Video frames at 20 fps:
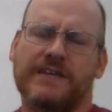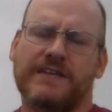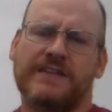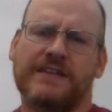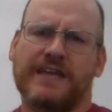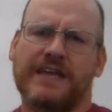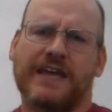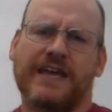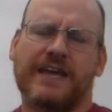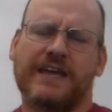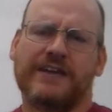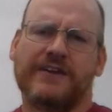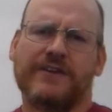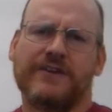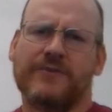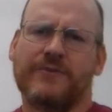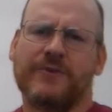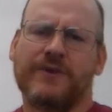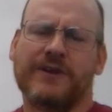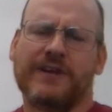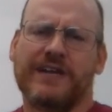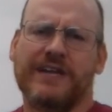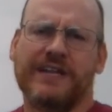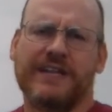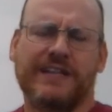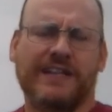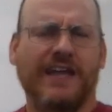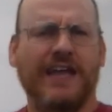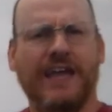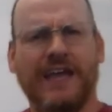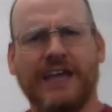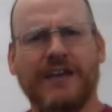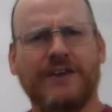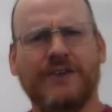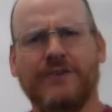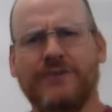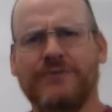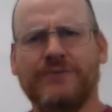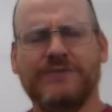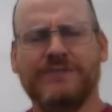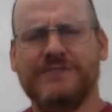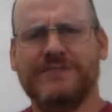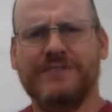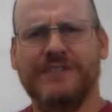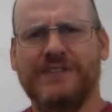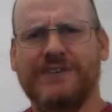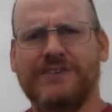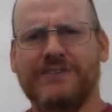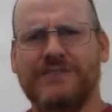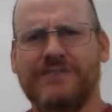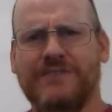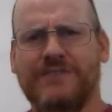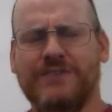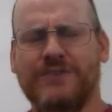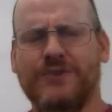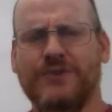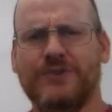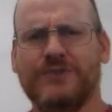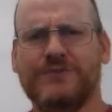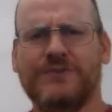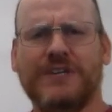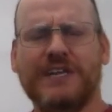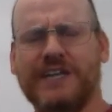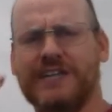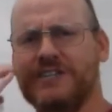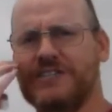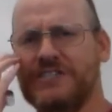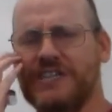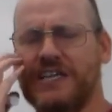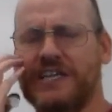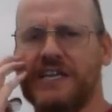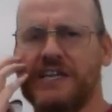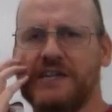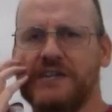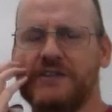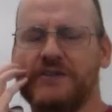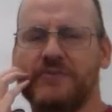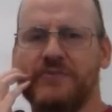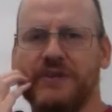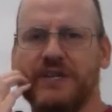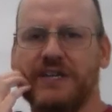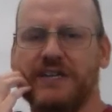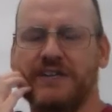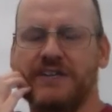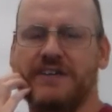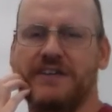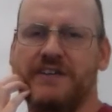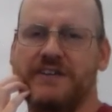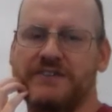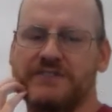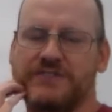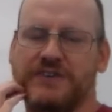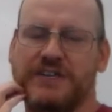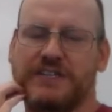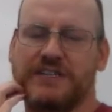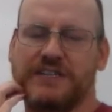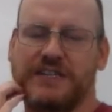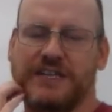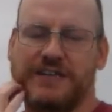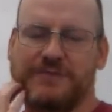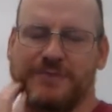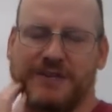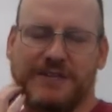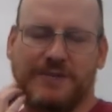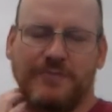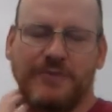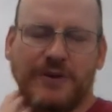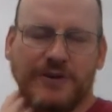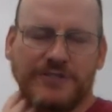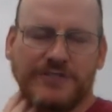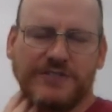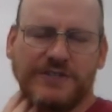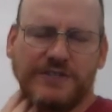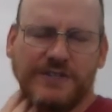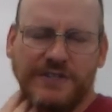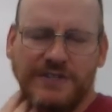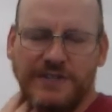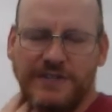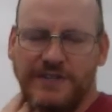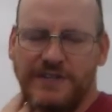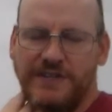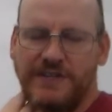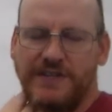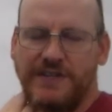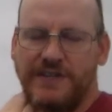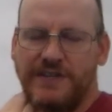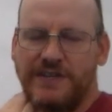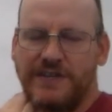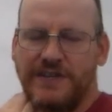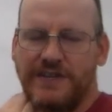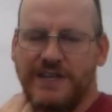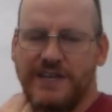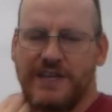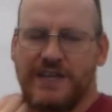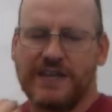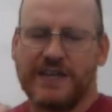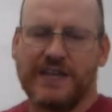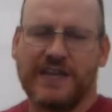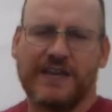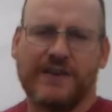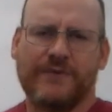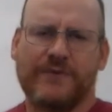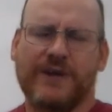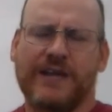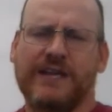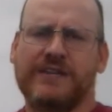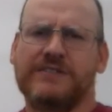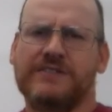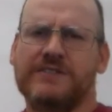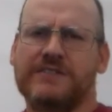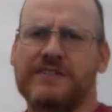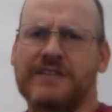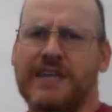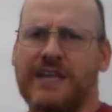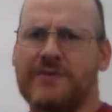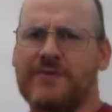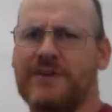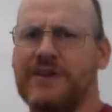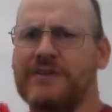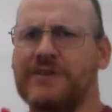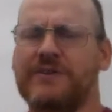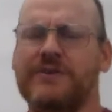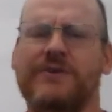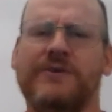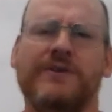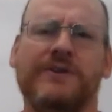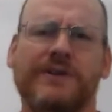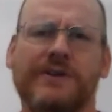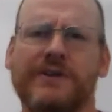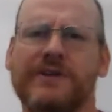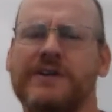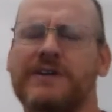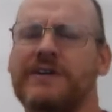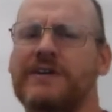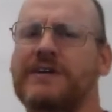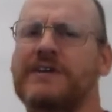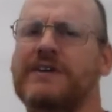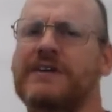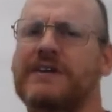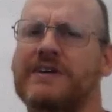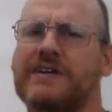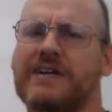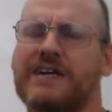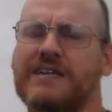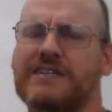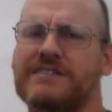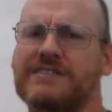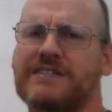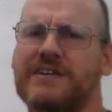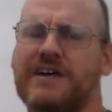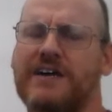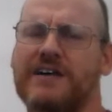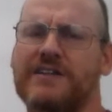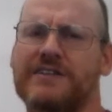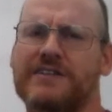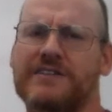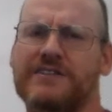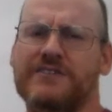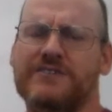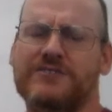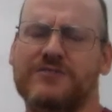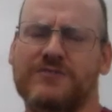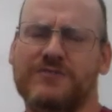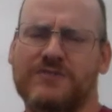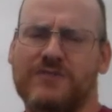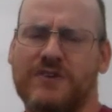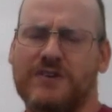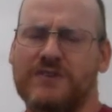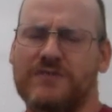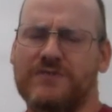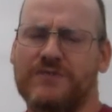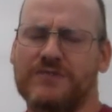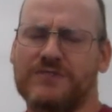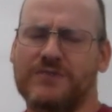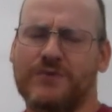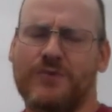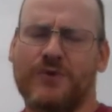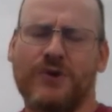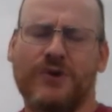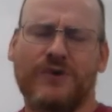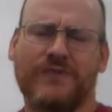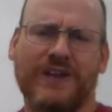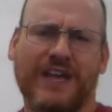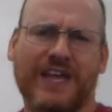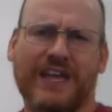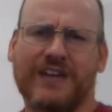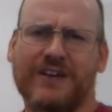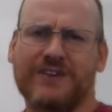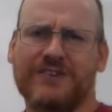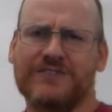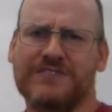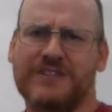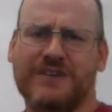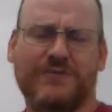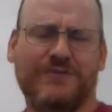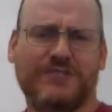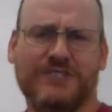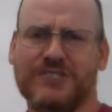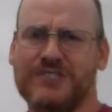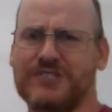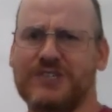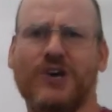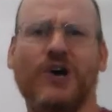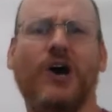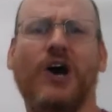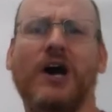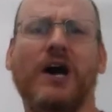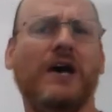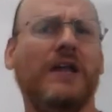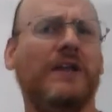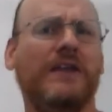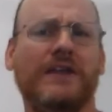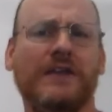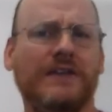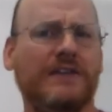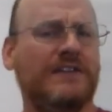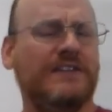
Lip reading: in the hangar working, and the hangar was, the doors were kind of shaking a little bit. So I delayed my departure. And when I came around the corner, I saw that this was a row of hangars that was just gone.